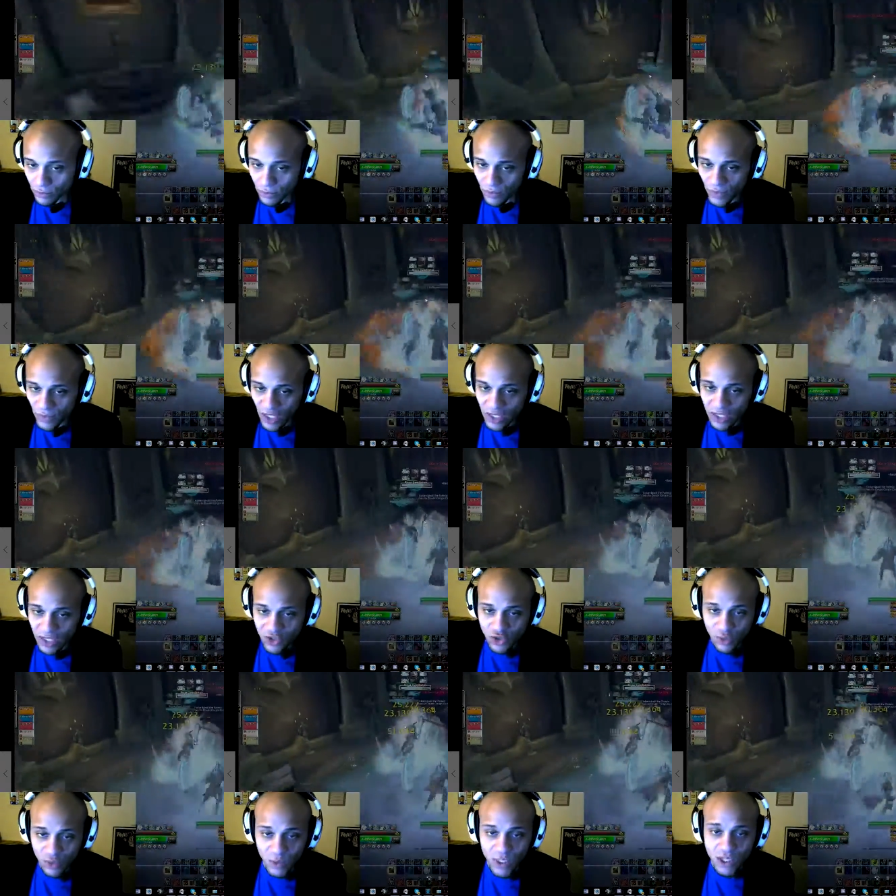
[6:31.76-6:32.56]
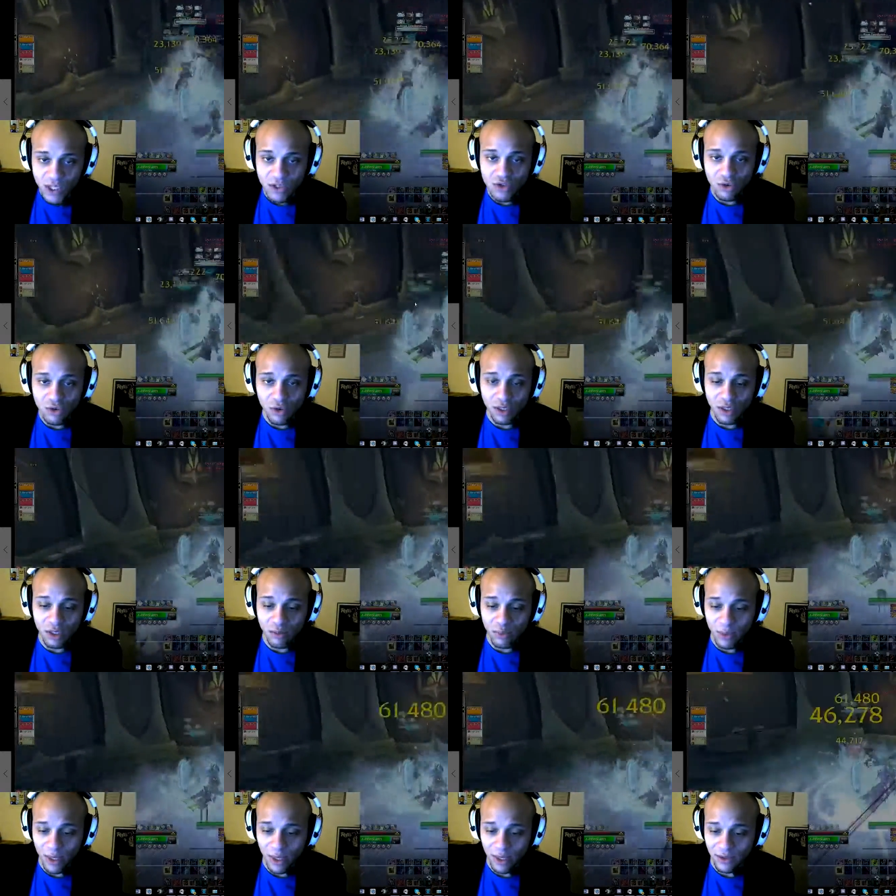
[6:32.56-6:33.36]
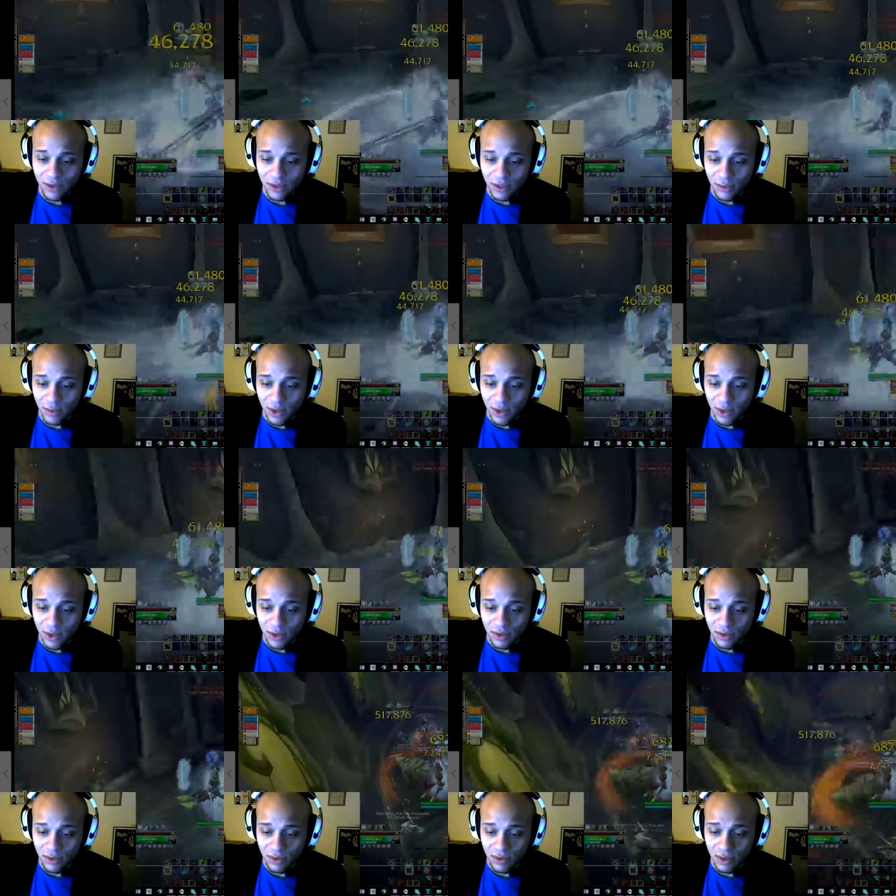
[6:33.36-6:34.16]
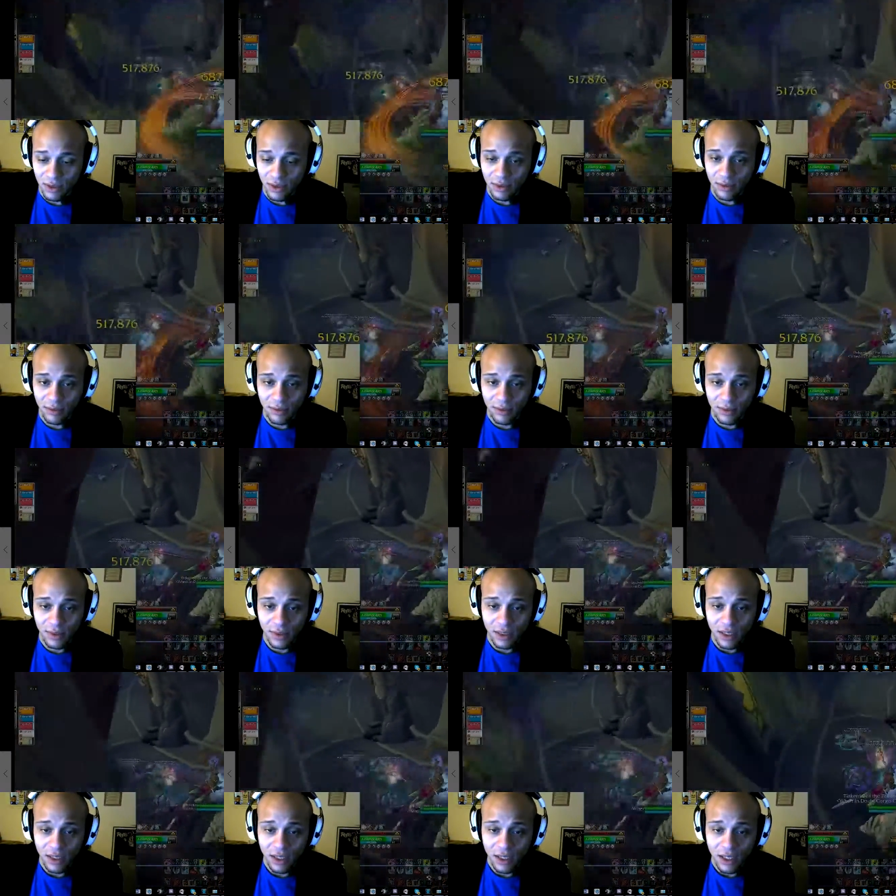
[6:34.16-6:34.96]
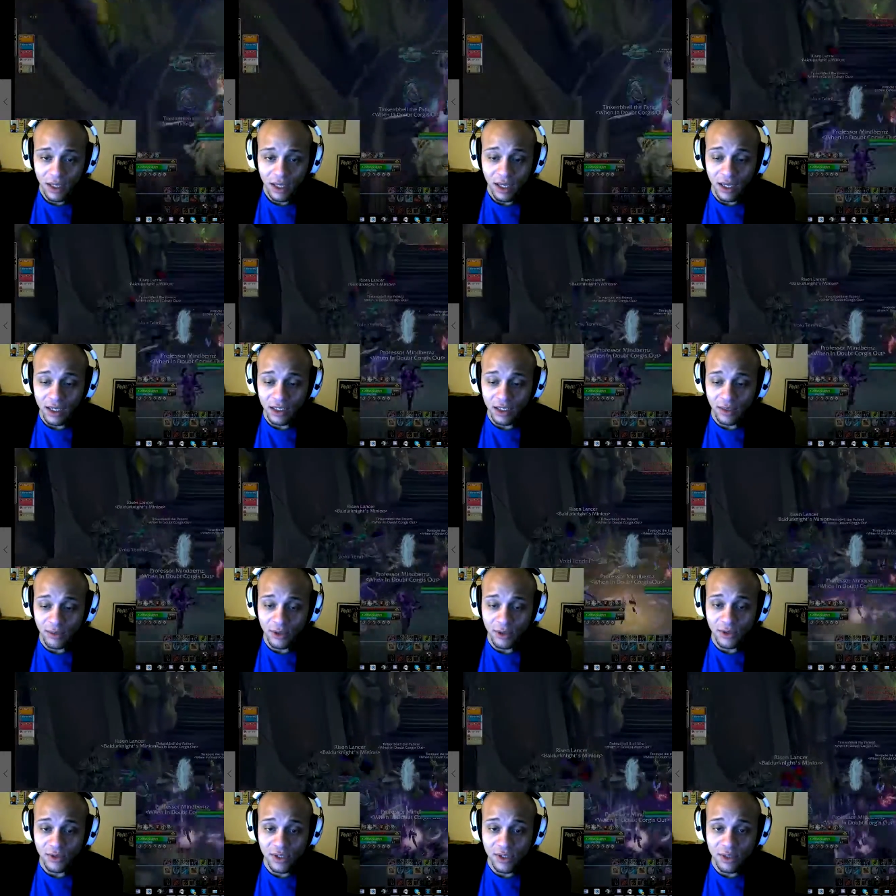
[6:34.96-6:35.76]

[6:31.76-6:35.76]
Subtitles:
That you recontrol him prior to the boss. Okay. I end up losing him